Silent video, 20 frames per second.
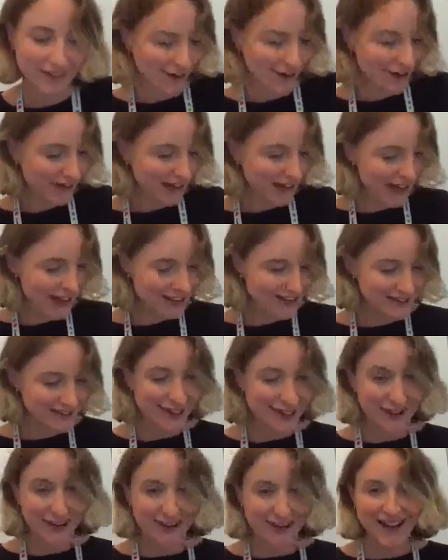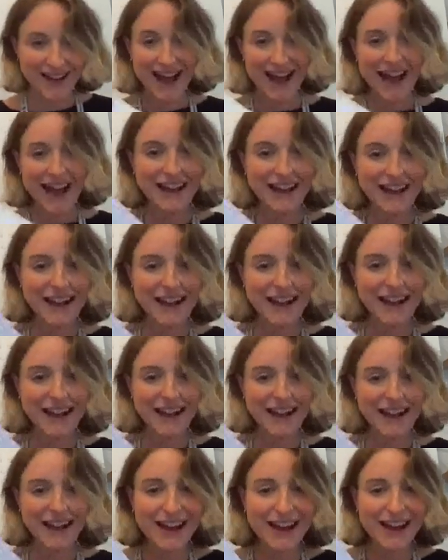Okay, so hello
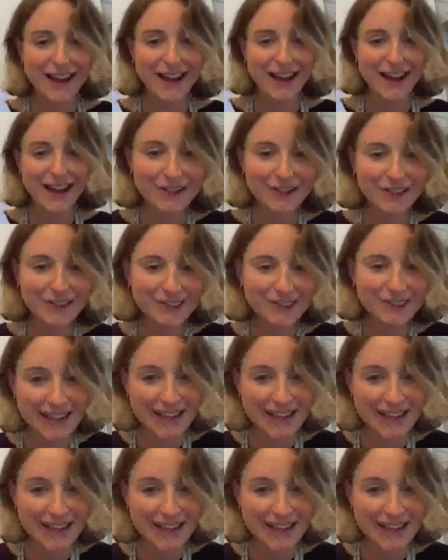is